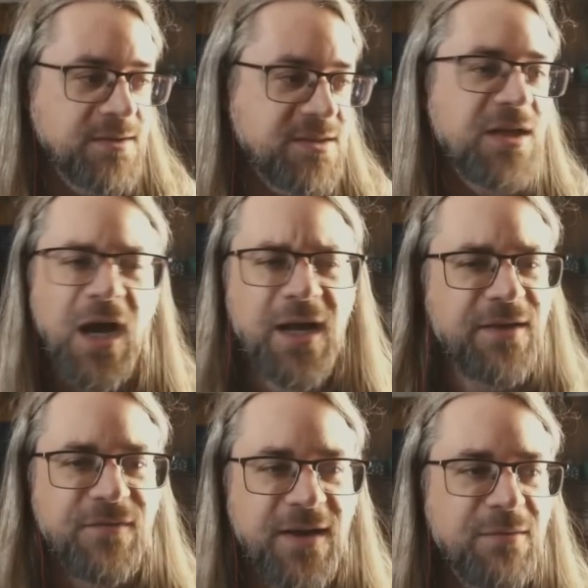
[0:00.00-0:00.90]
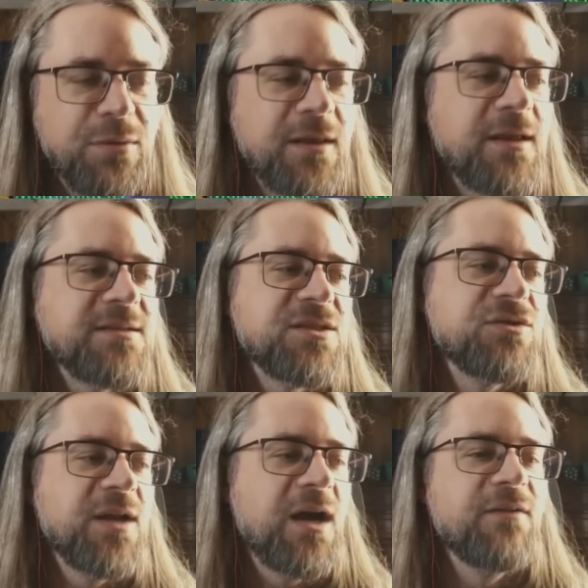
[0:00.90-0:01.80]
To not invite a Bloodlust, to
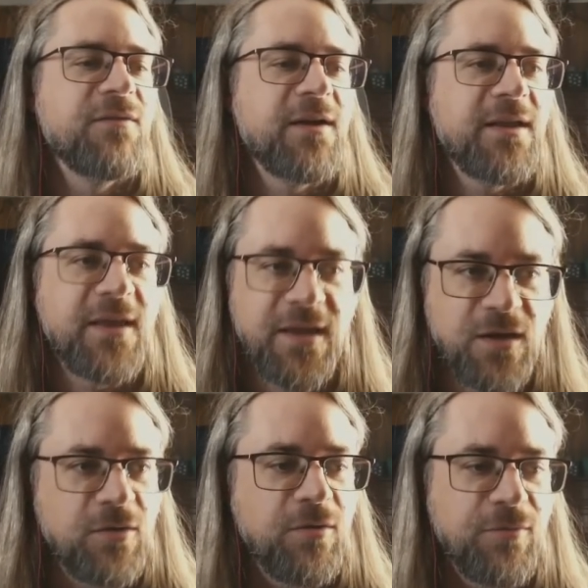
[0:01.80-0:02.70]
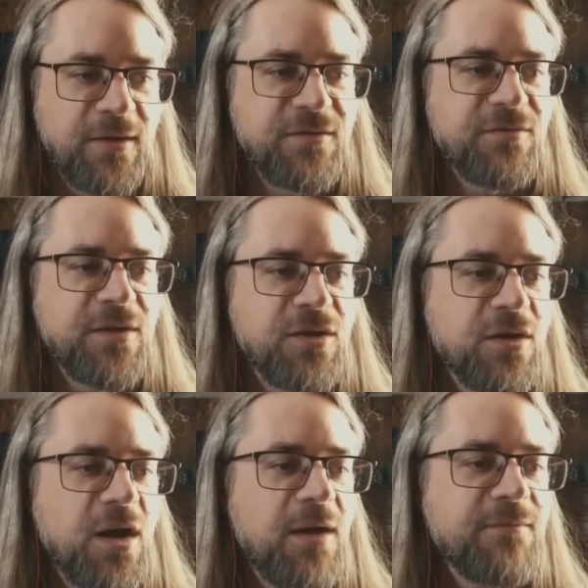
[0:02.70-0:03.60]
not invite, like, you know, a relatively good
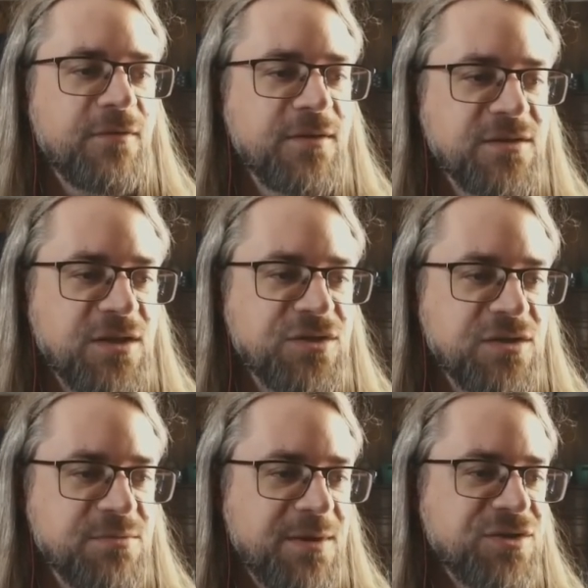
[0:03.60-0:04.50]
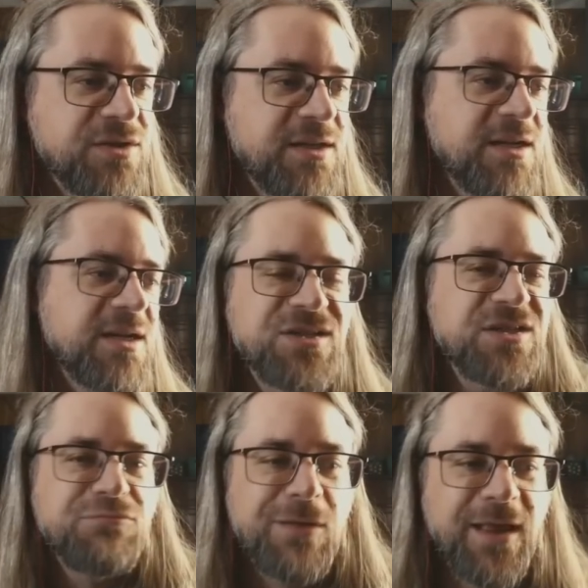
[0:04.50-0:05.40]
comp for this dungeon especially, that's
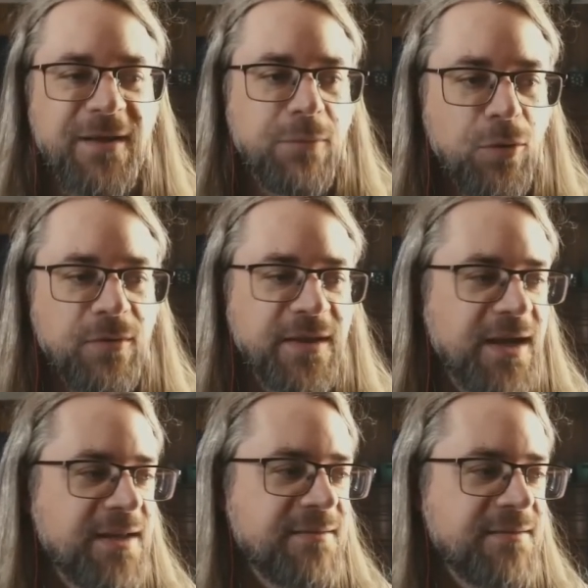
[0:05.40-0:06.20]
just playing poorly.